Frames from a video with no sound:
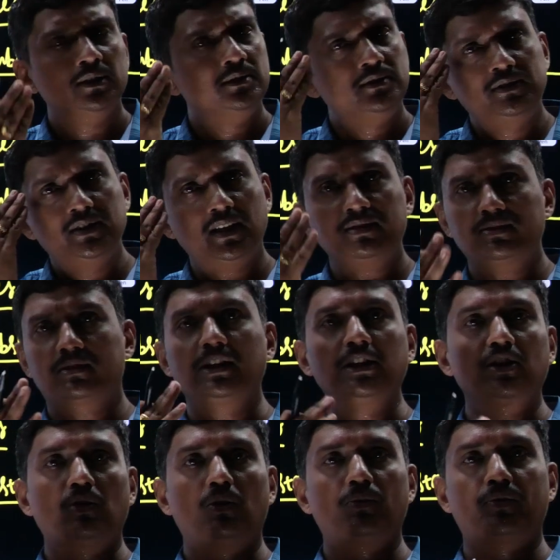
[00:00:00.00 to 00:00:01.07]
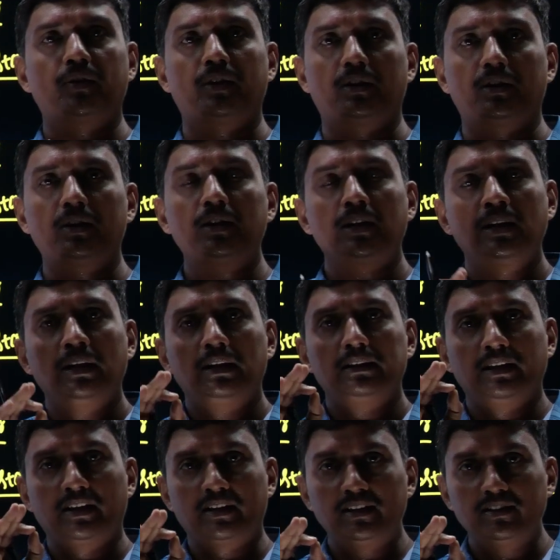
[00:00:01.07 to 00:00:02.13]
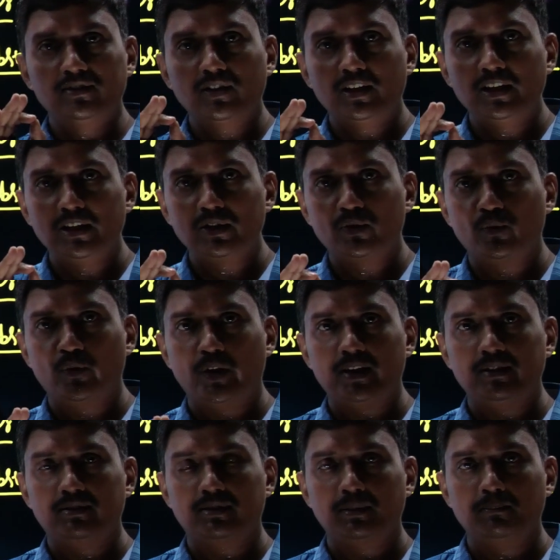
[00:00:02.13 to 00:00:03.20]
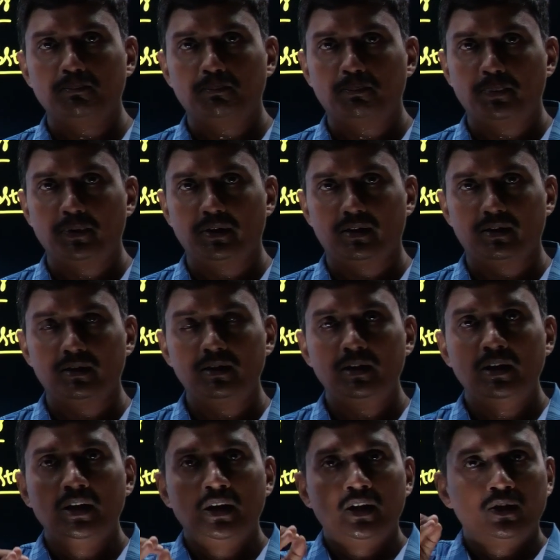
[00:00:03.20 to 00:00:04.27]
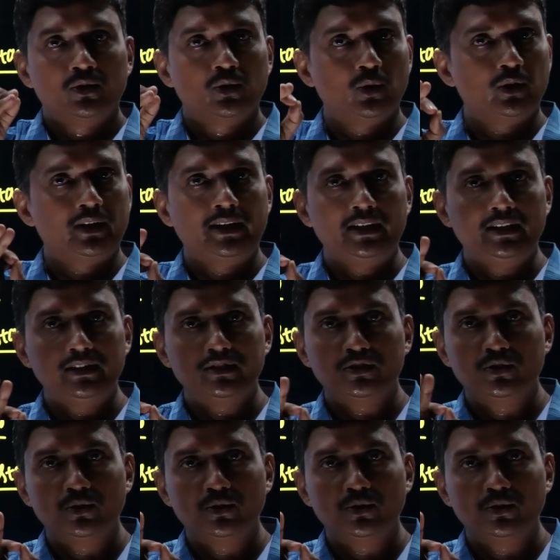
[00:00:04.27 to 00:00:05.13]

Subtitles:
Just think of it. The reason is very simple. So tea is